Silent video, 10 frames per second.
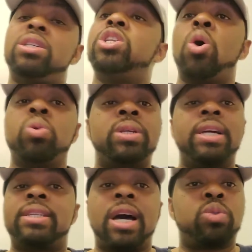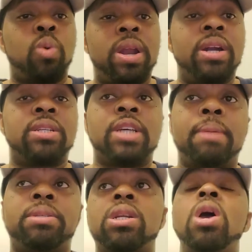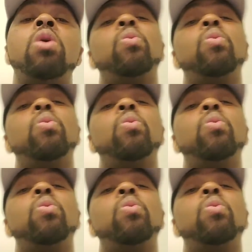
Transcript: no touchdowns, one interception,